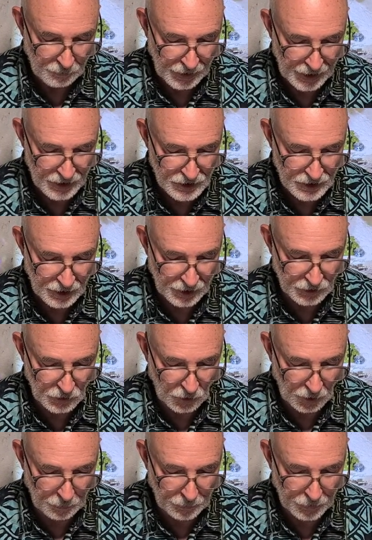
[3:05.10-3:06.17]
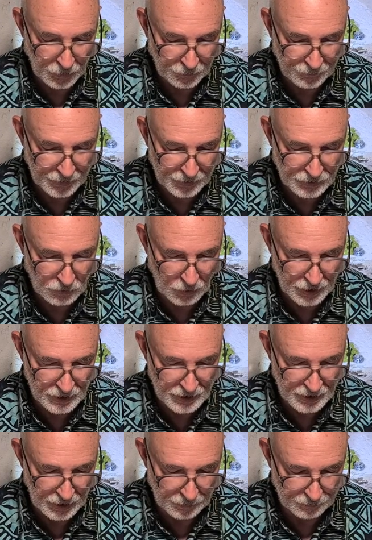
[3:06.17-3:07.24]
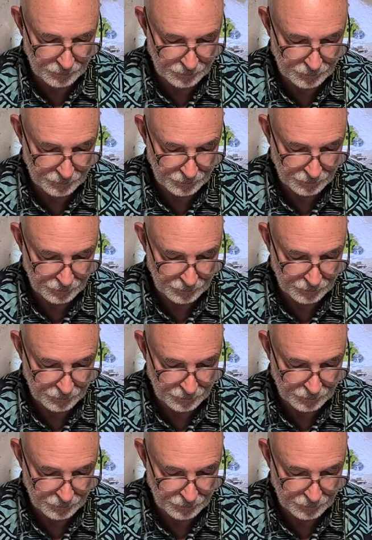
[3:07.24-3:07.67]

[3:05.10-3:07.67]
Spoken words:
based on your perfect wisdom.